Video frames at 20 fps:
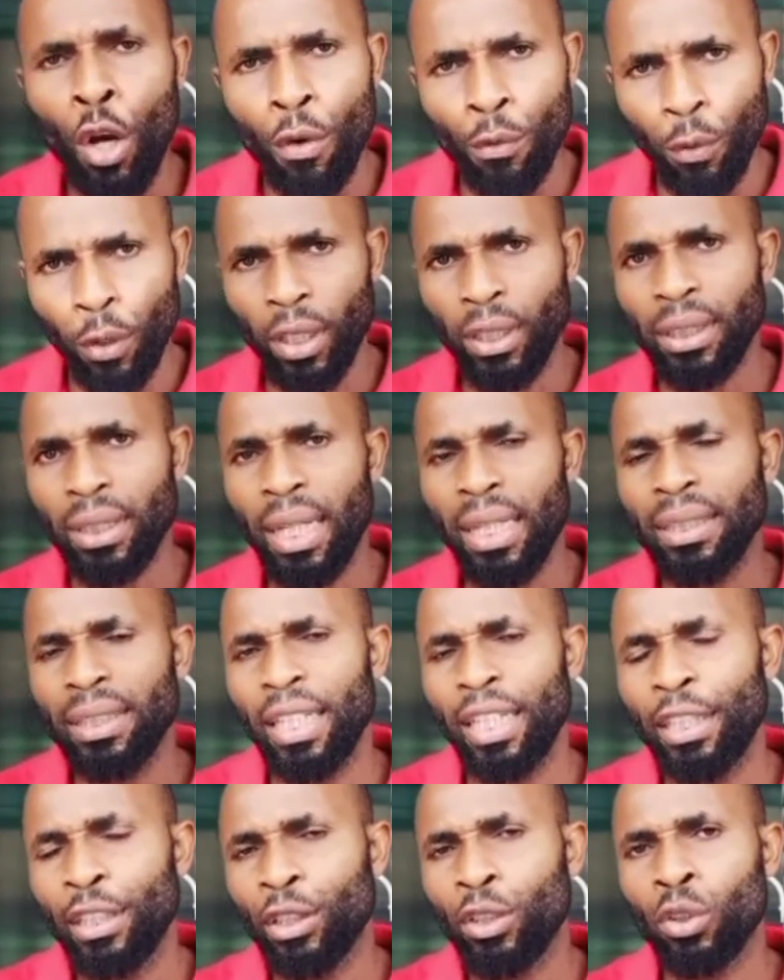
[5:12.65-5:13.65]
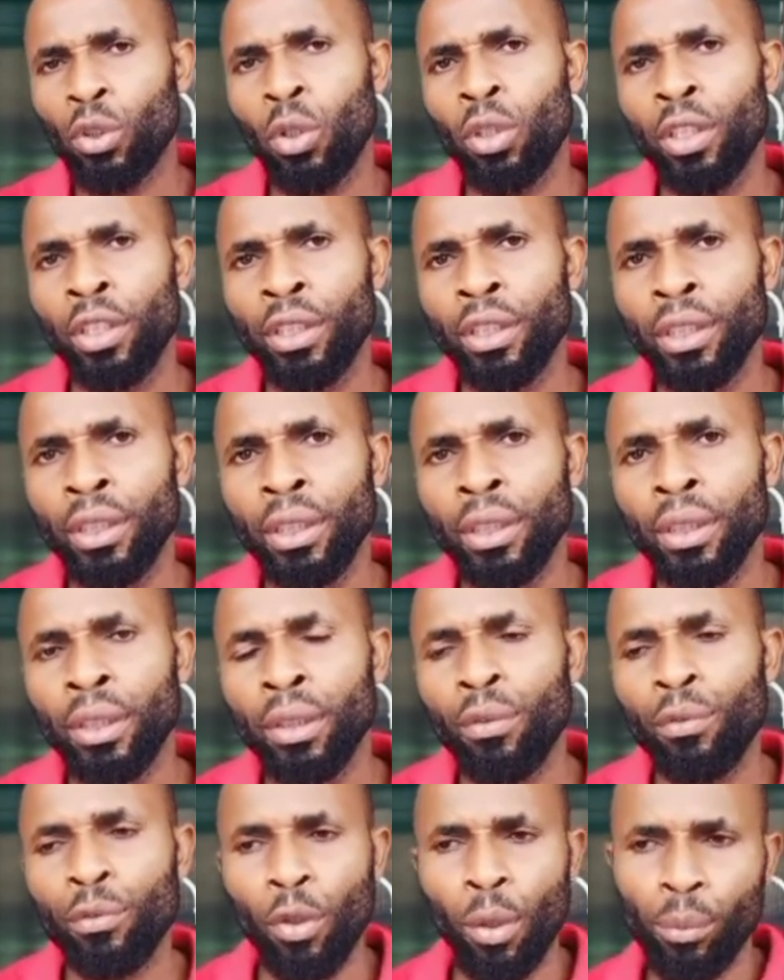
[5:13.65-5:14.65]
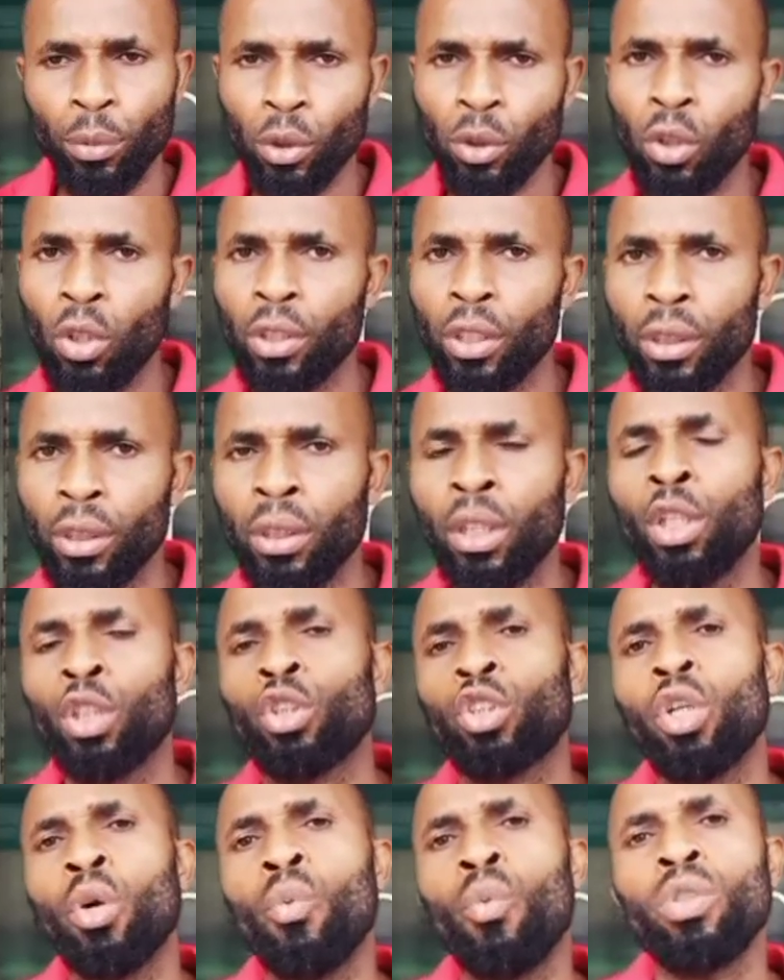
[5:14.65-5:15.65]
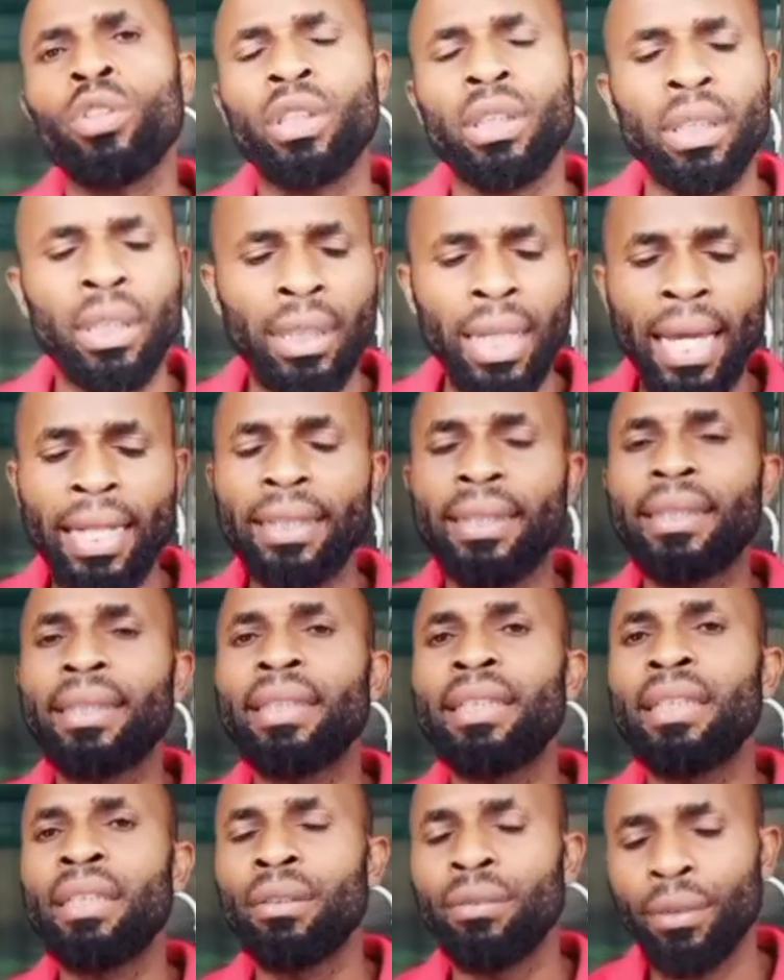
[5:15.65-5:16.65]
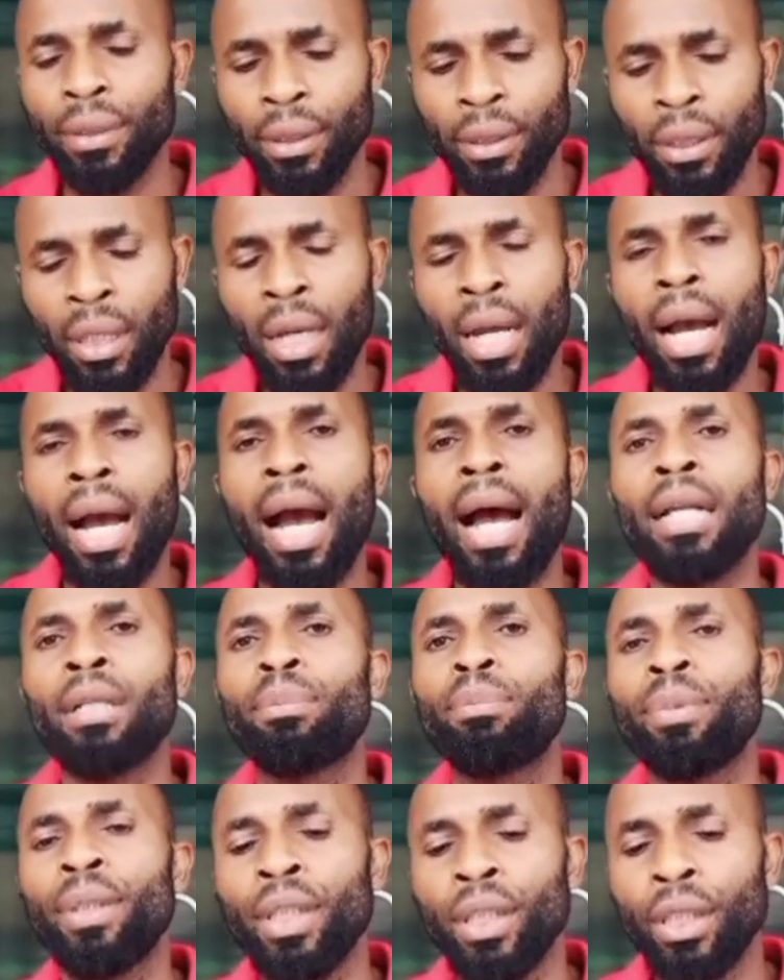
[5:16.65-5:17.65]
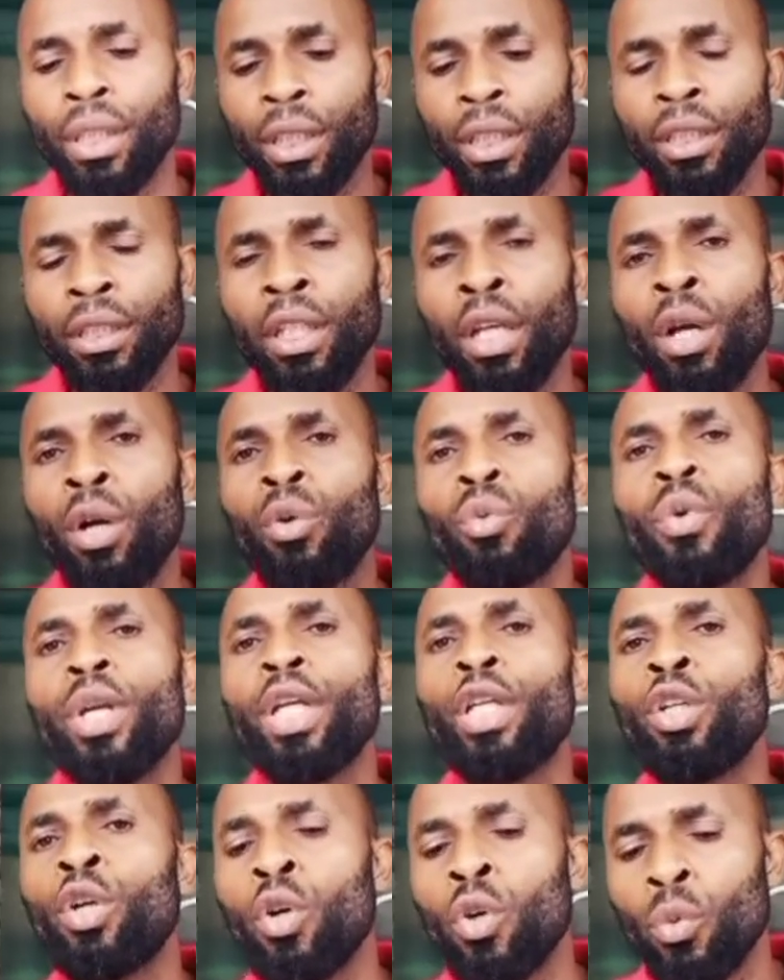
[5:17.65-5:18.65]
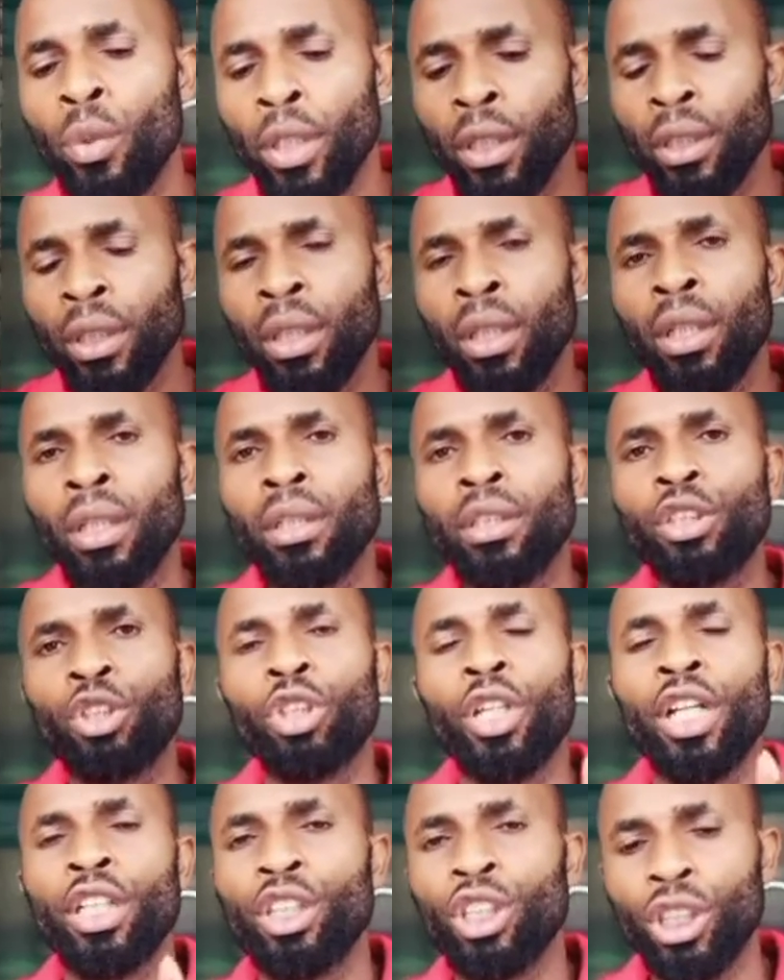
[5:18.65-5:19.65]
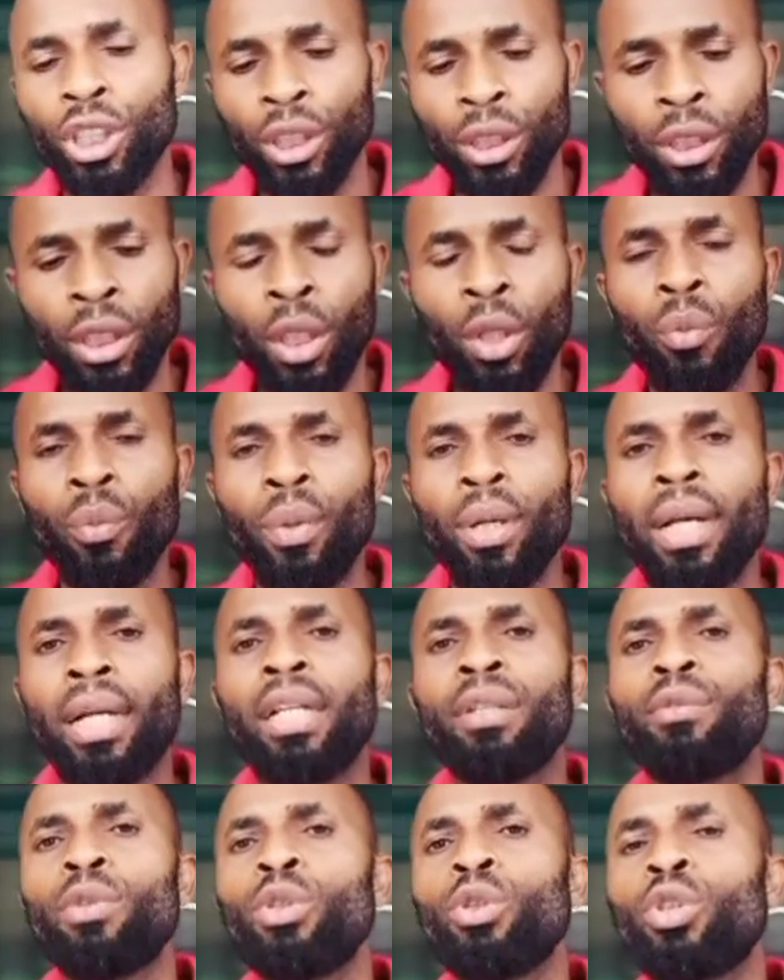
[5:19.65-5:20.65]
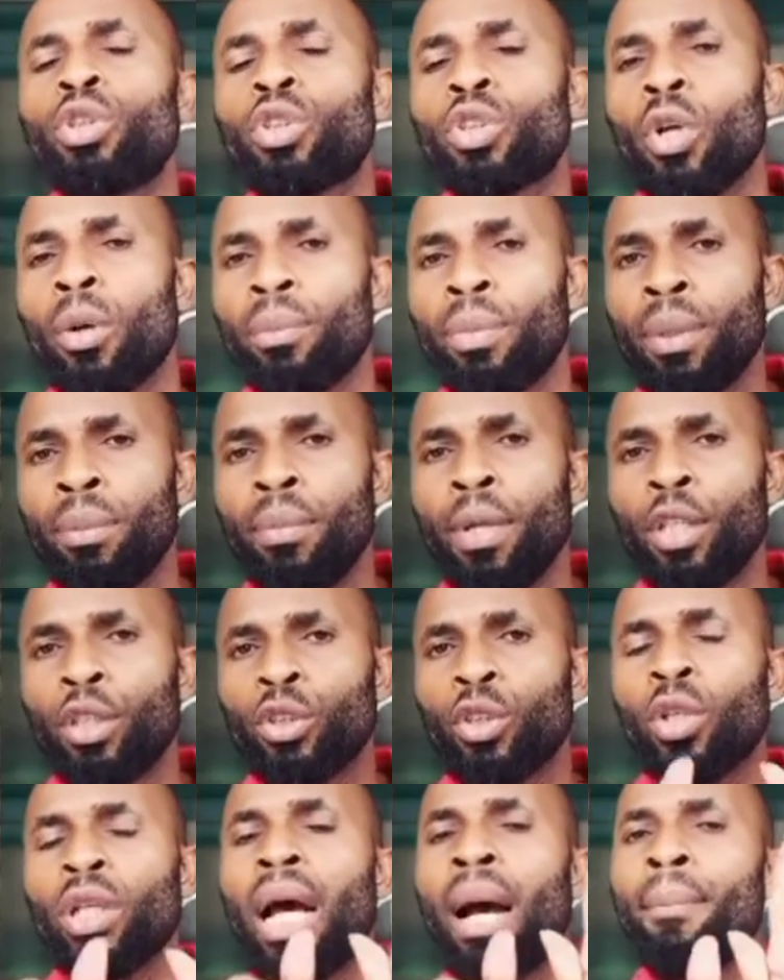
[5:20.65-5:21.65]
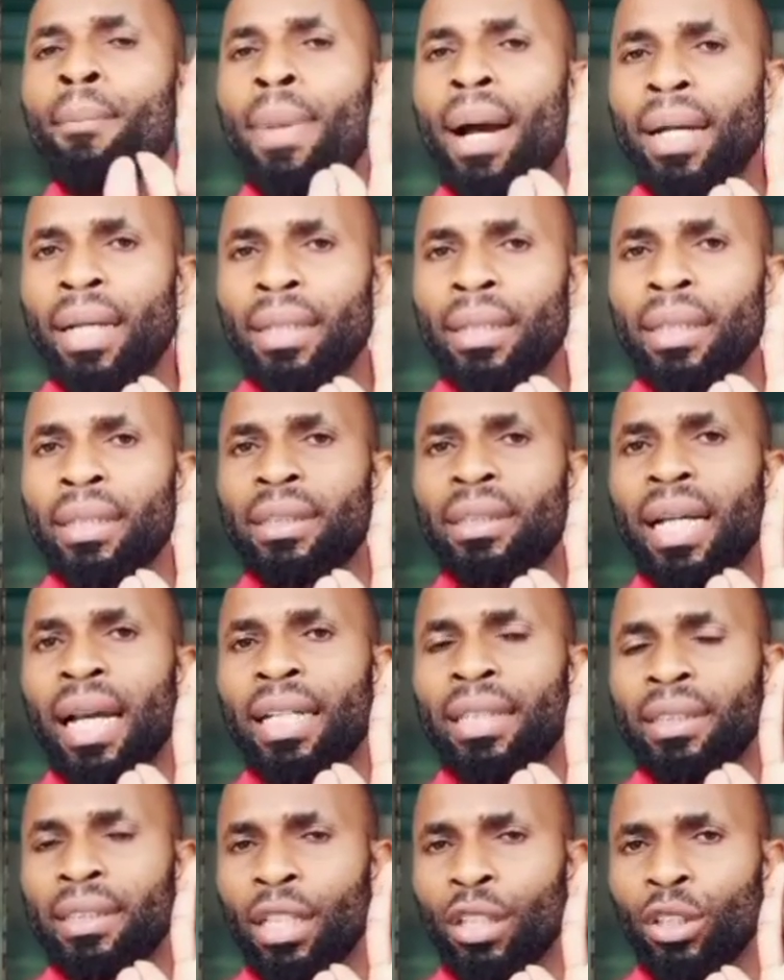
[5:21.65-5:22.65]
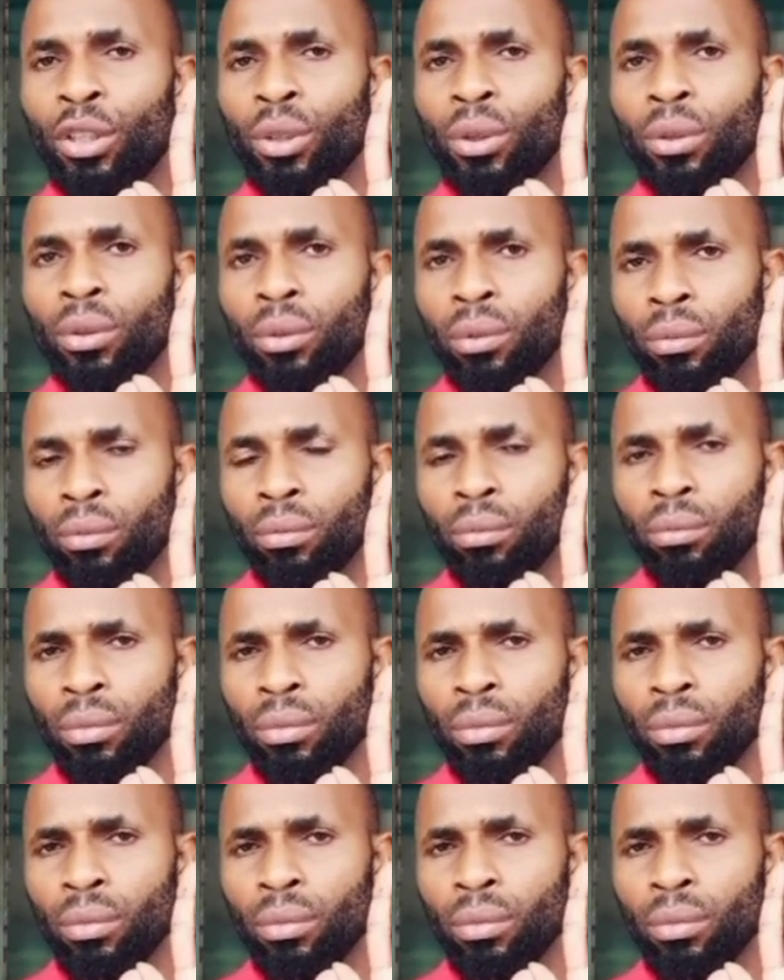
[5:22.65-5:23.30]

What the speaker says: For instance, in solid from solid, something like sieving, hand picking, winnowing, threshing. We can even use sublimation and magnetization.